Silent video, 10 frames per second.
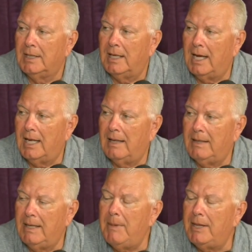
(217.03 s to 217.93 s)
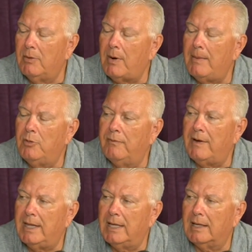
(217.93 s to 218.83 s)
And he made the right move,
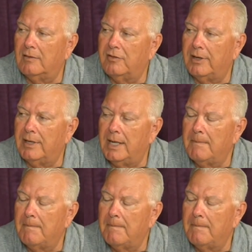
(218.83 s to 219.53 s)
I think, on Sunday.